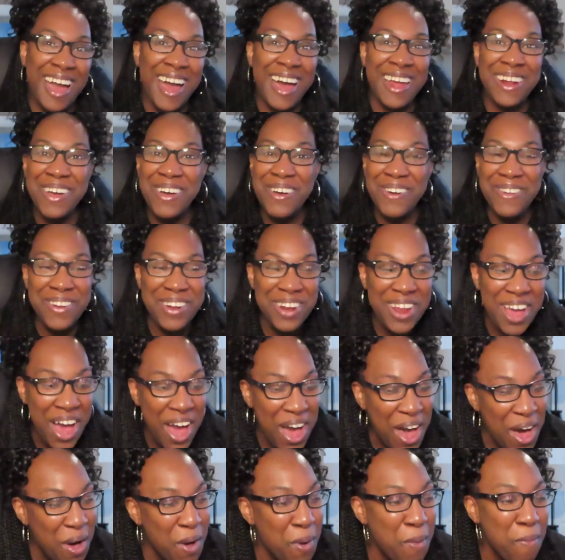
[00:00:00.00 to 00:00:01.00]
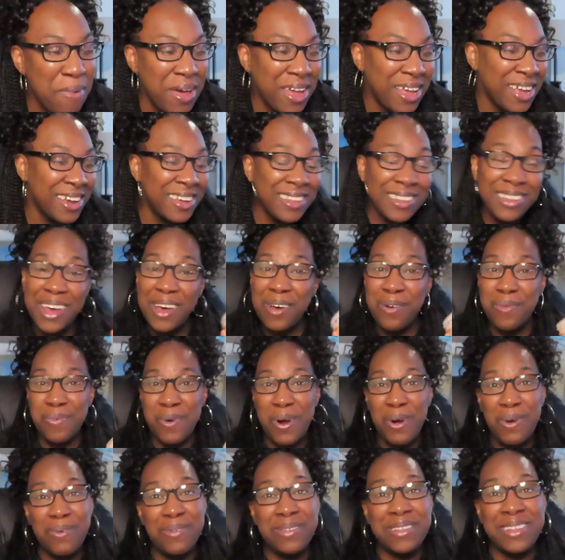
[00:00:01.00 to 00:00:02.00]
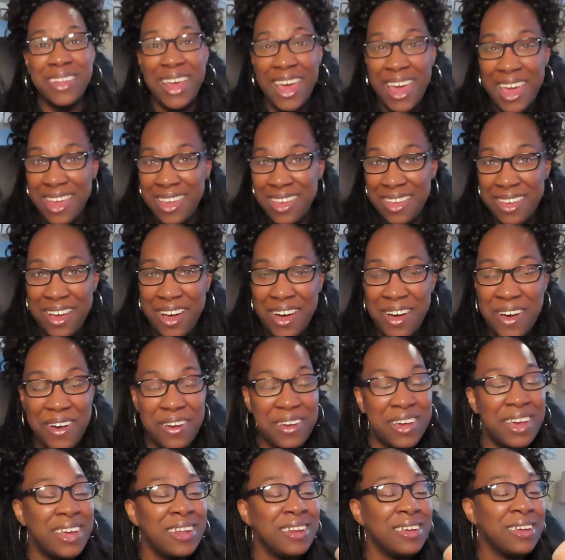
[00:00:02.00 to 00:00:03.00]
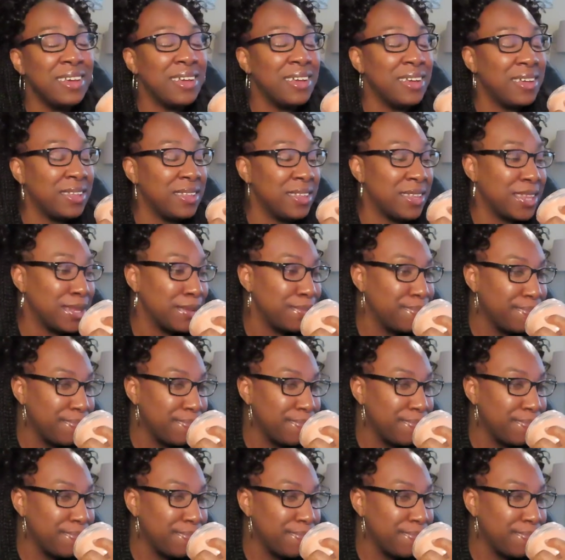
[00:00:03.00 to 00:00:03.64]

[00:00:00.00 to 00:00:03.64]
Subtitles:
I don't know, but it's a rosé, y'all, and it is...